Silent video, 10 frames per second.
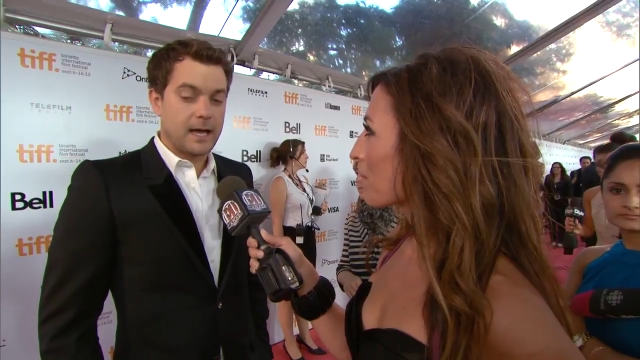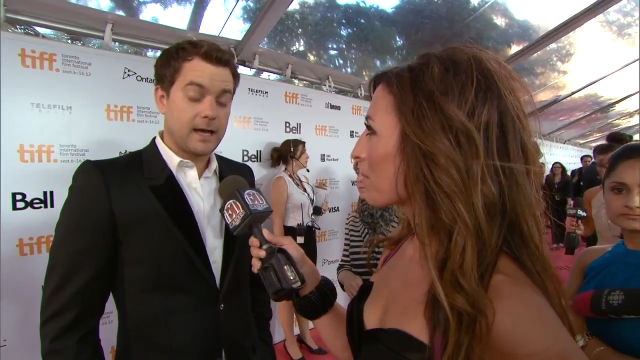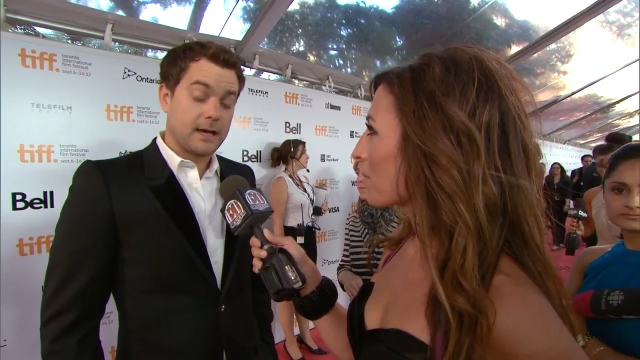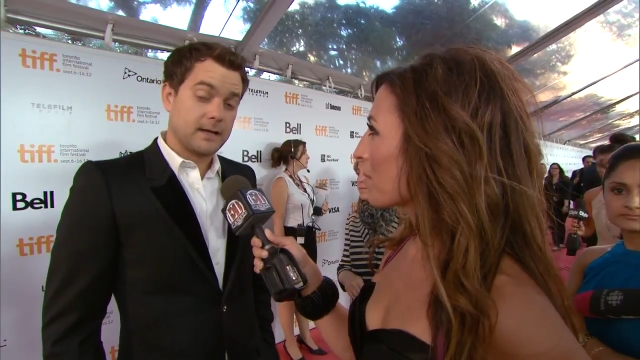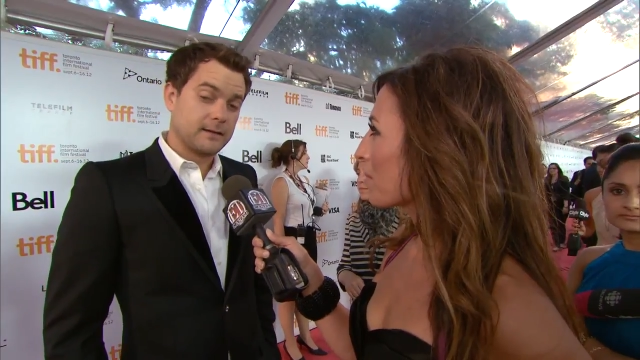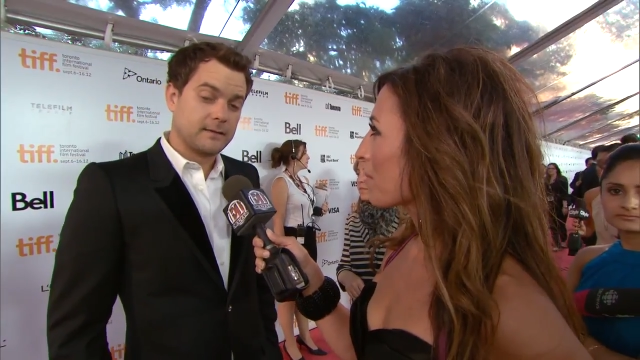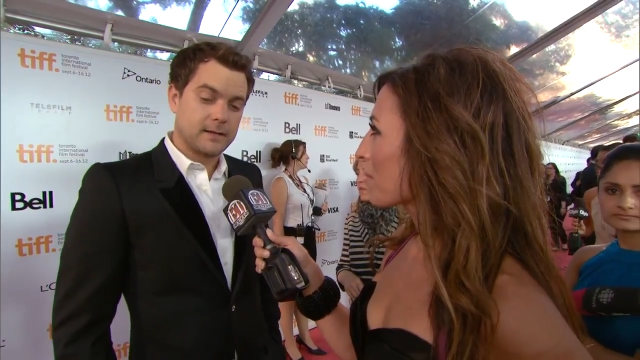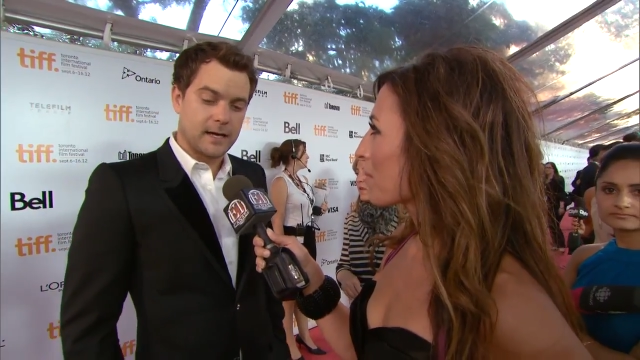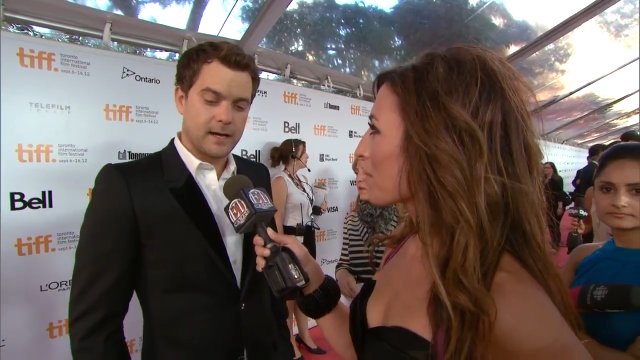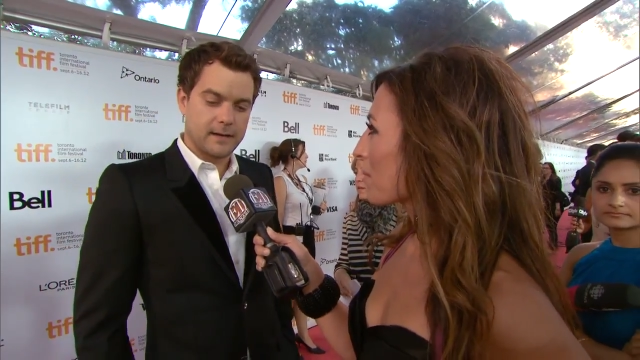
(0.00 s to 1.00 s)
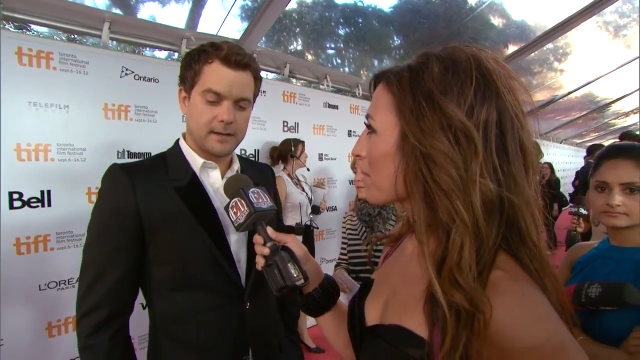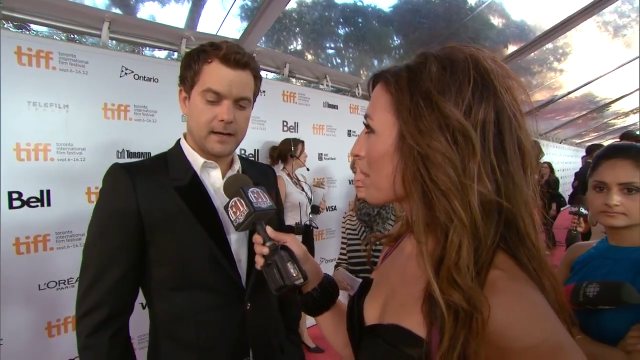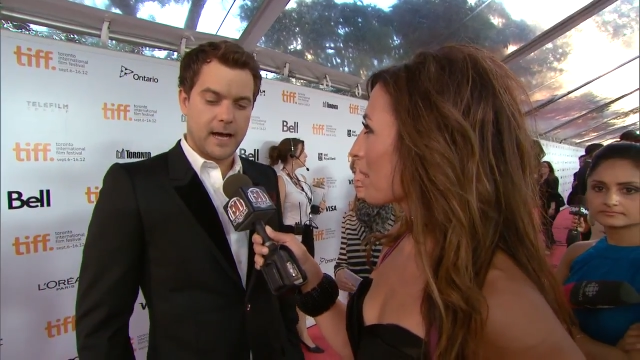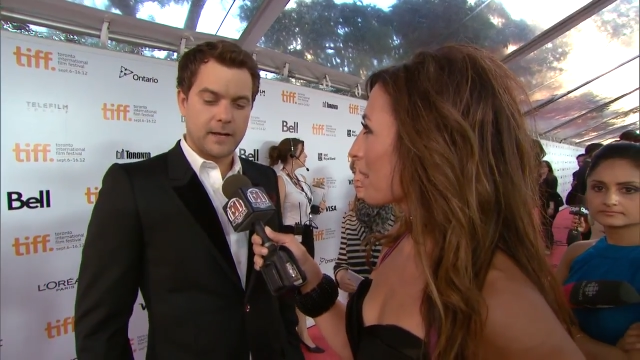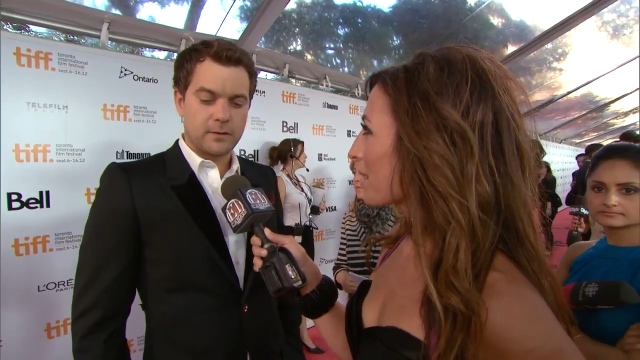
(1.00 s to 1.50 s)
Speaker 1: And
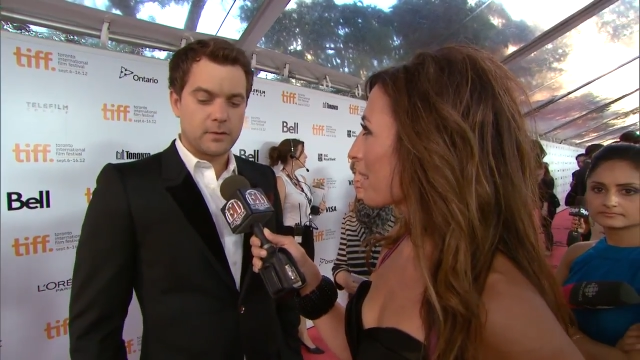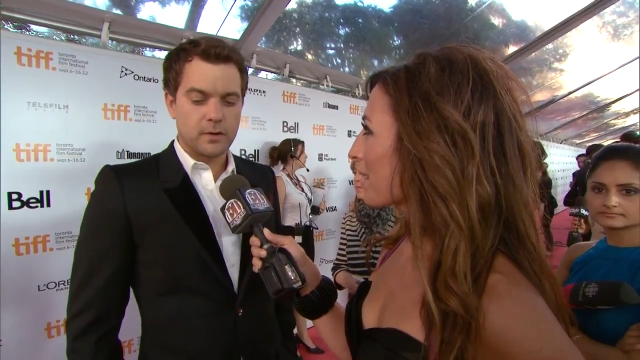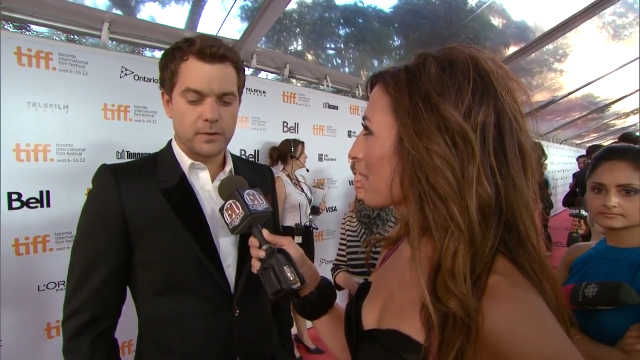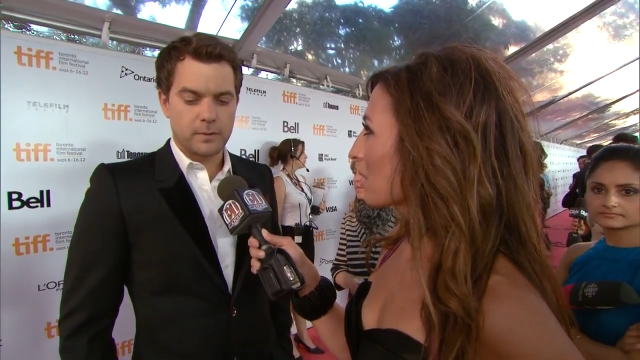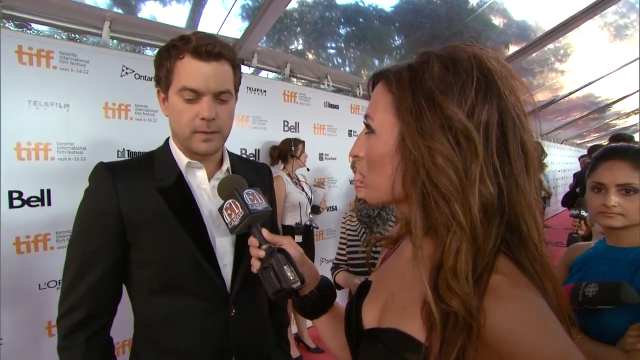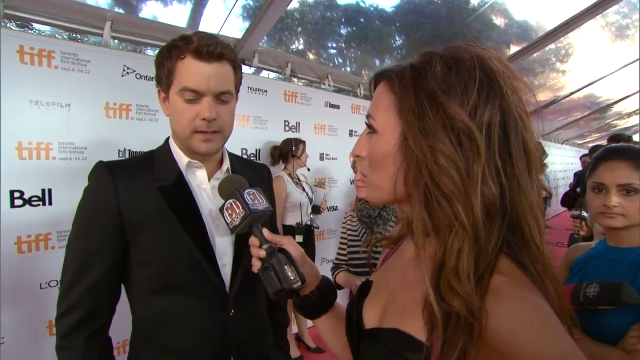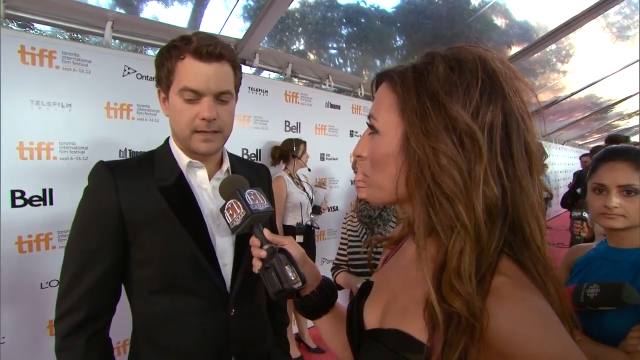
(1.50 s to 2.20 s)
I don't know that right